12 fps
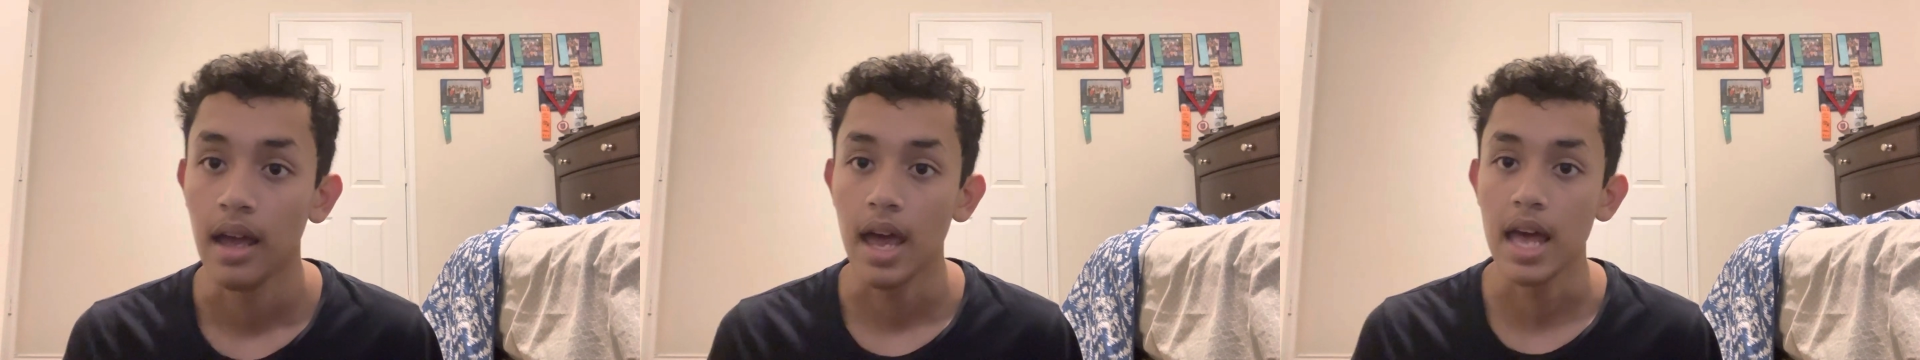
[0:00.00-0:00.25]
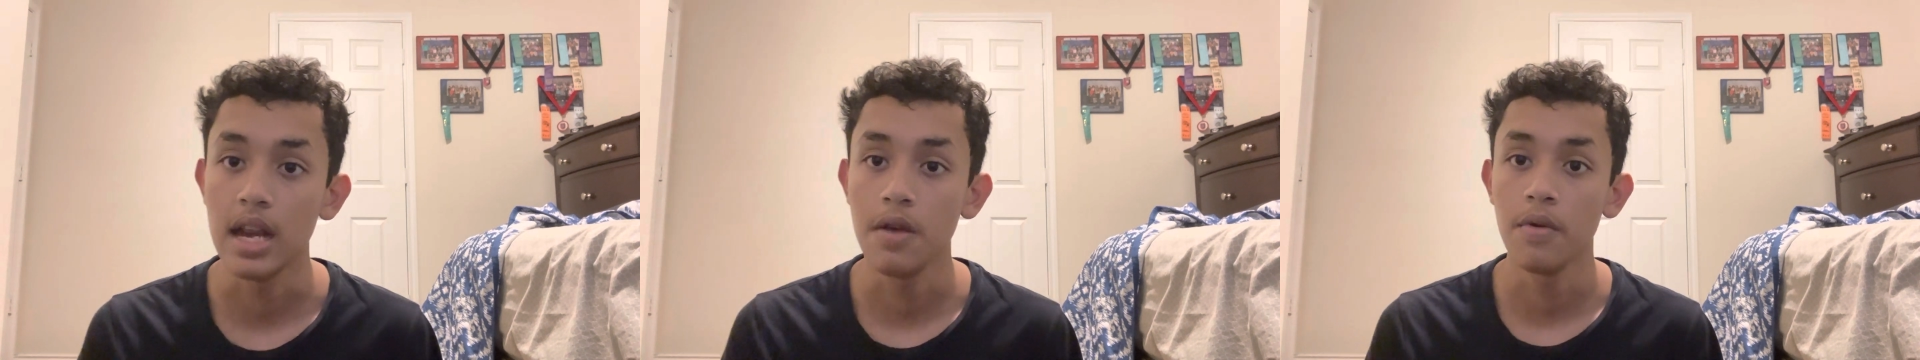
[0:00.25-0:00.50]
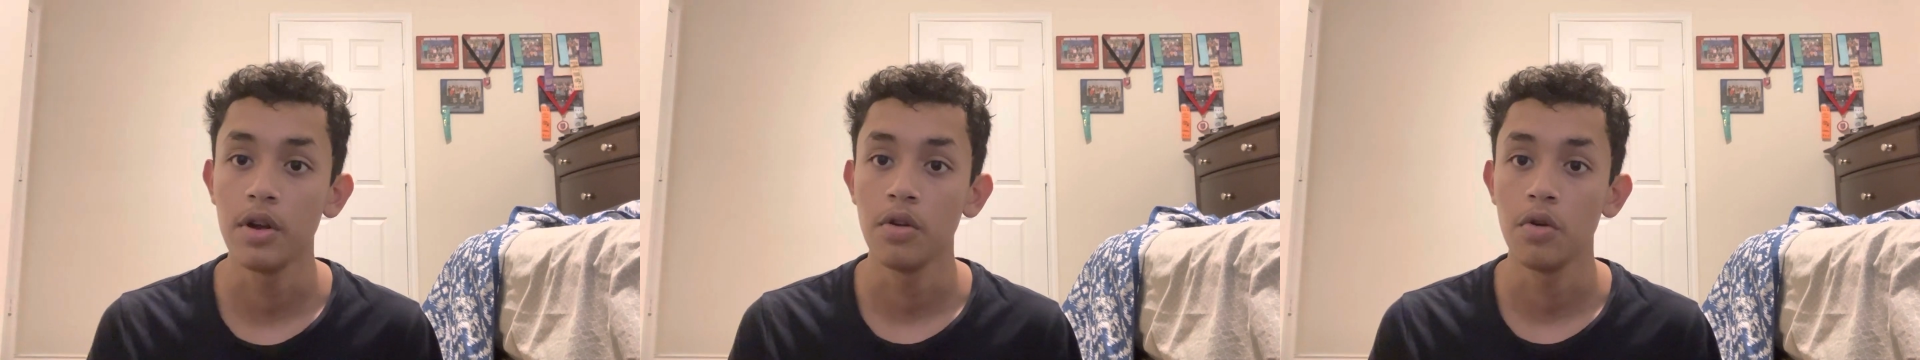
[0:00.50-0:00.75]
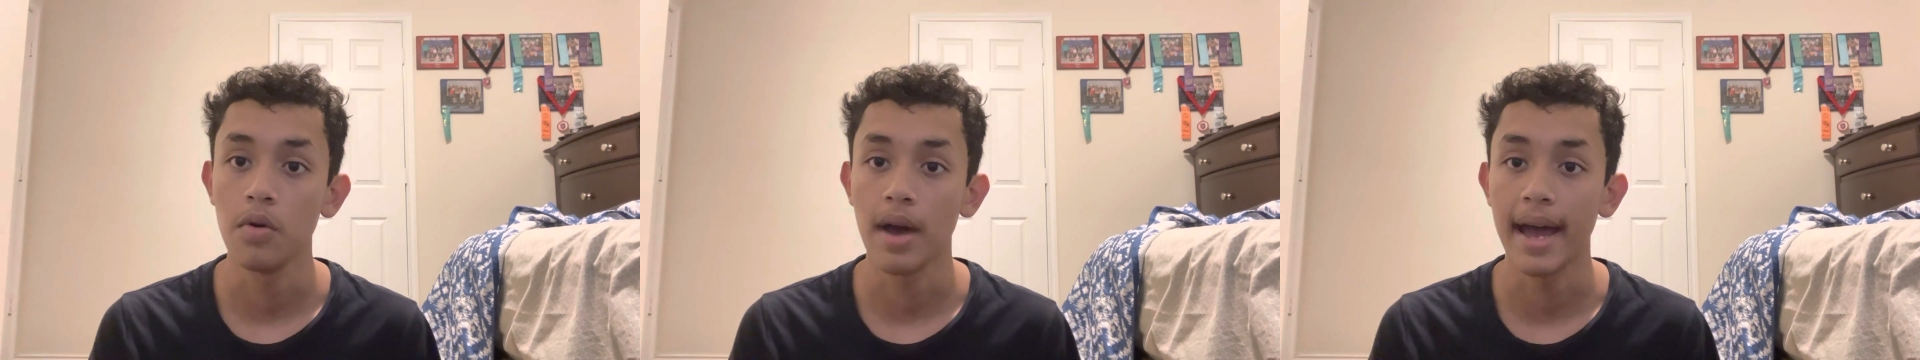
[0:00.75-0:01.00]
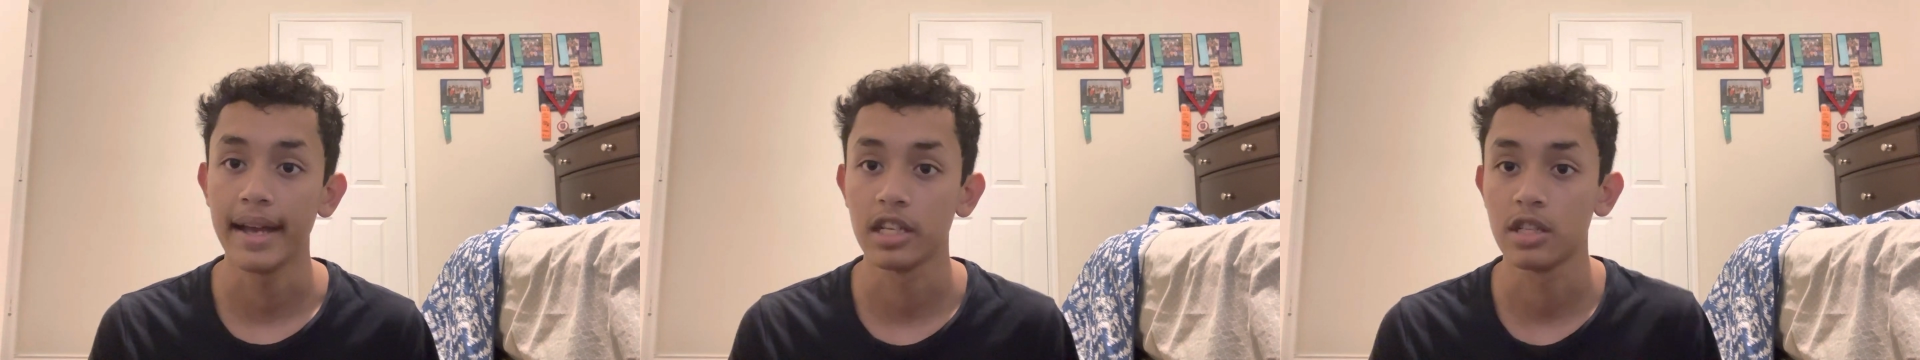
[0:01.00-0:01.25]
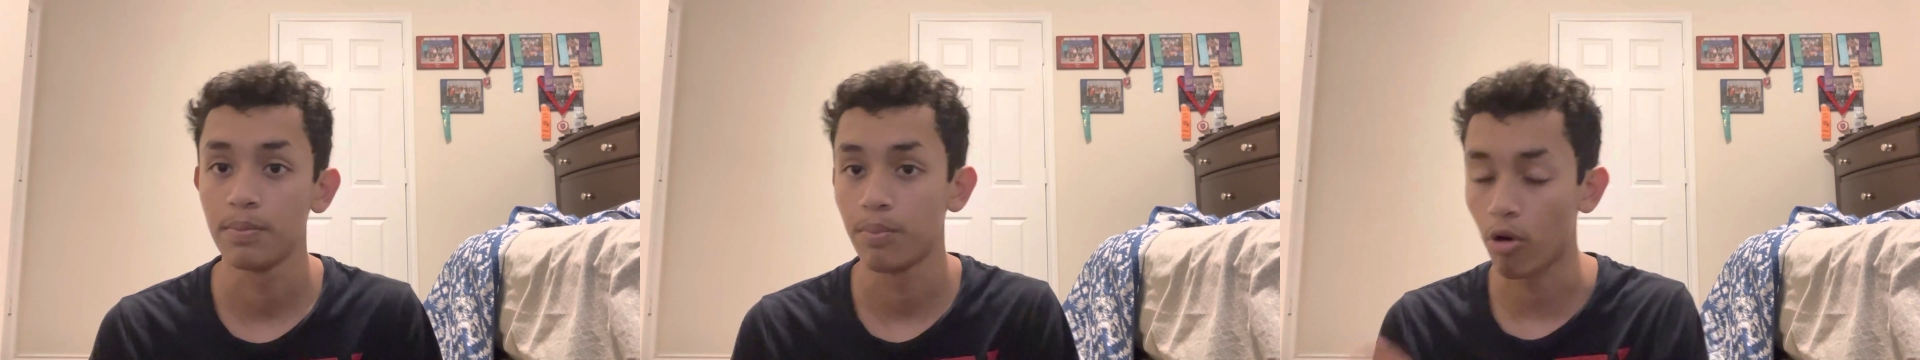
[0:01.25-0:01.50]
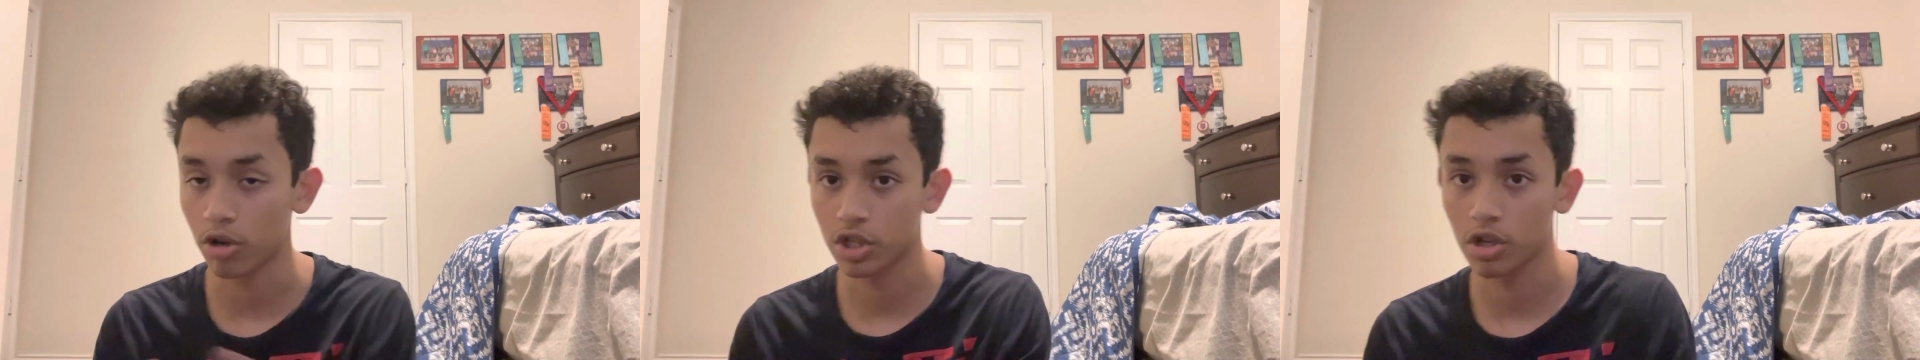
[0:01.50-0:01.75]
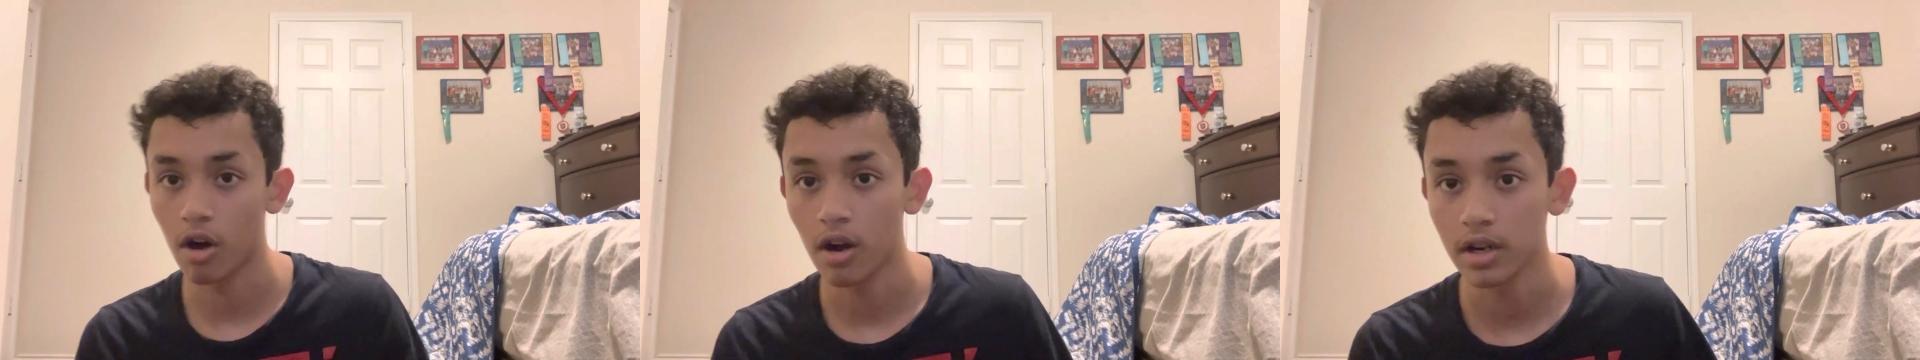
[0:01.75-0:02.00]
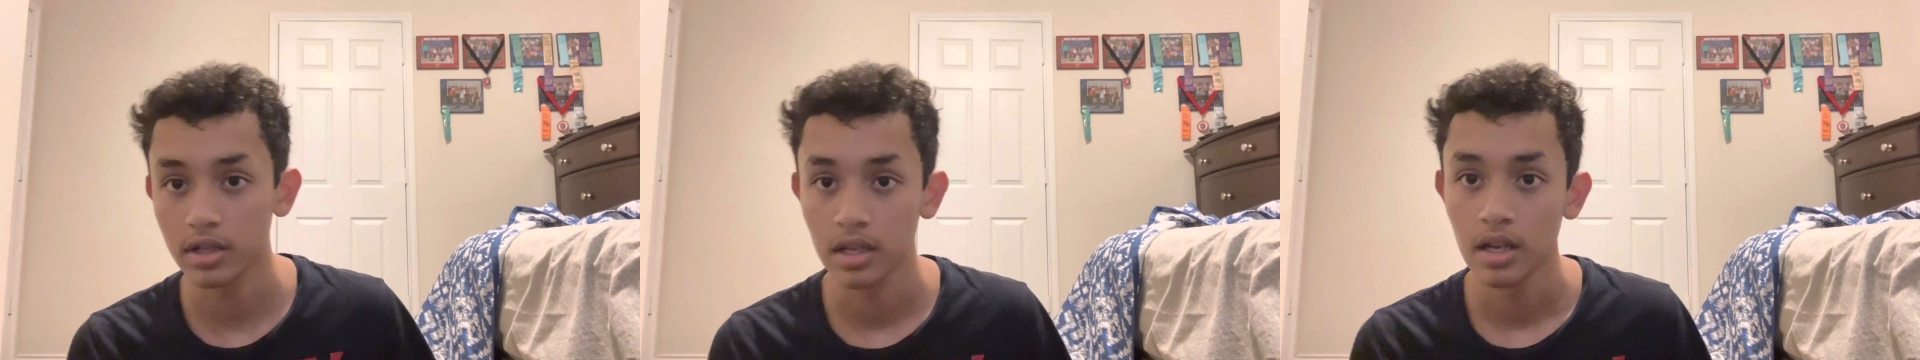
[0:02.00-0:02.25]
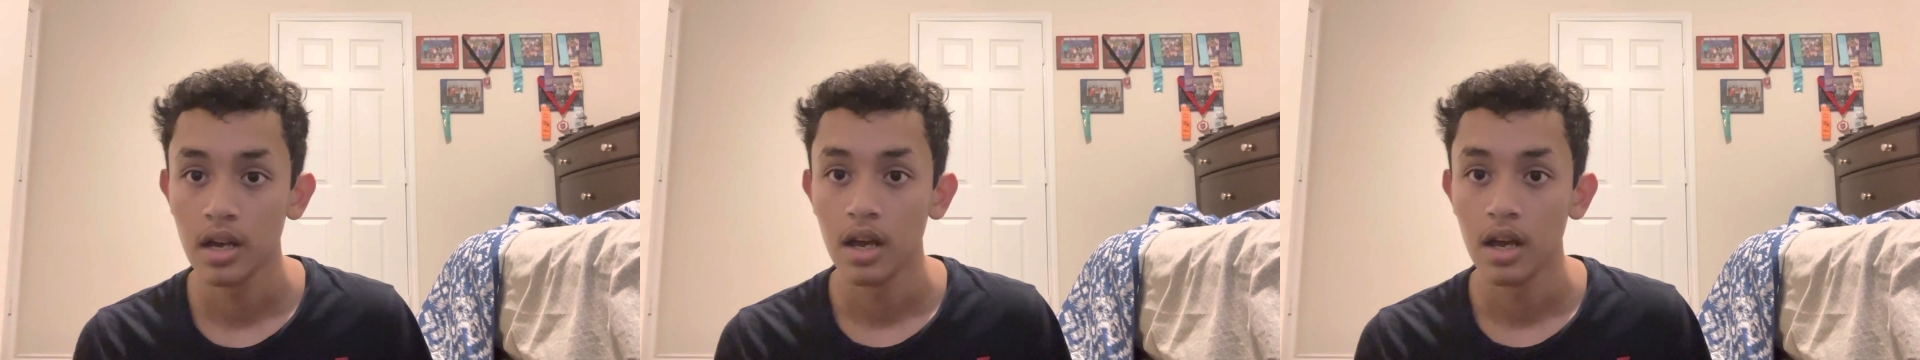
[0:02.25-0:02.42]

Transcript: Anyone who has sports cars